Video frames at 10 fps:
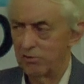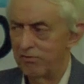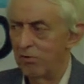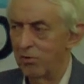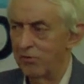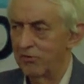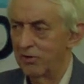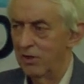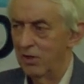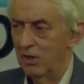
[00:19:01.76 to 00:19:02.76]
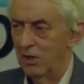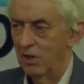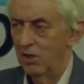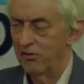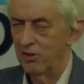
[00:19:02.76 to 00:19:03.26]
of force.
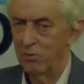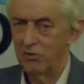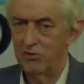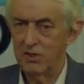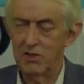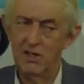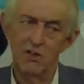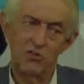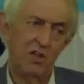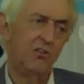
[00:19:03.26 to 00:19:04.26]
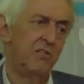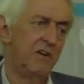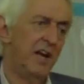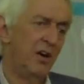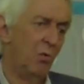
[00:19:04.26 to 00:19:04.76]
And so we've seen an intensive
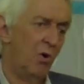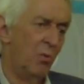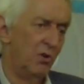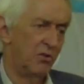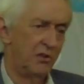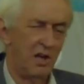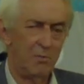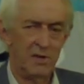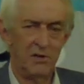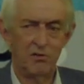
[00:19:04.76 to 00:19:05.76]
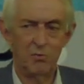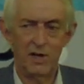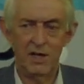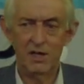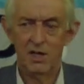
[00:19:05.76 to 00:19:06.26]
air war, which has now been
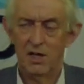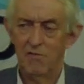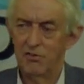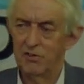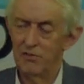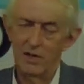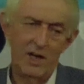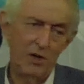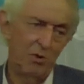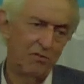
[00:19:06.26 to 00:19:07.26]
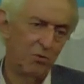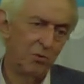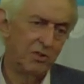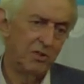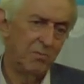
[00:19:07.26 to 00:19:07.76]
underway for something like, what,
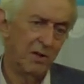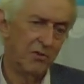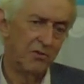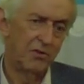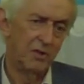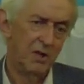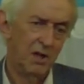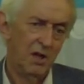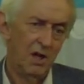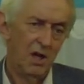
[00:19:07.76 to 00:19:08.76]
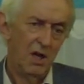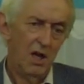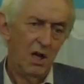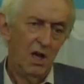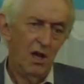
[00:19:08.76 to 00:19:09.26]
14 months.
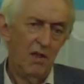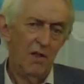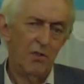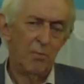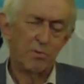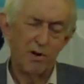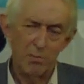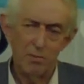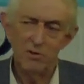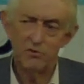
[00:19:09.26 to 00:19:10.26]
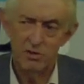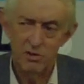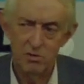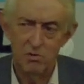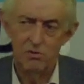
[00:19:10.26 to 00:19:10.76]
The problem is
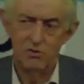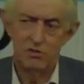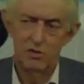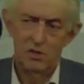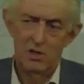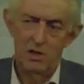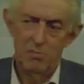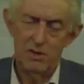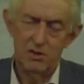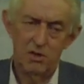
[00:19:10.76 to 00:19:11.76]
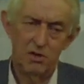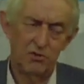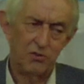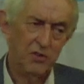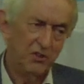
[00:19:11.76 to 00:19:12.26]
huge
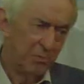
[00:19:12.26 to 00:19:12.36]
because this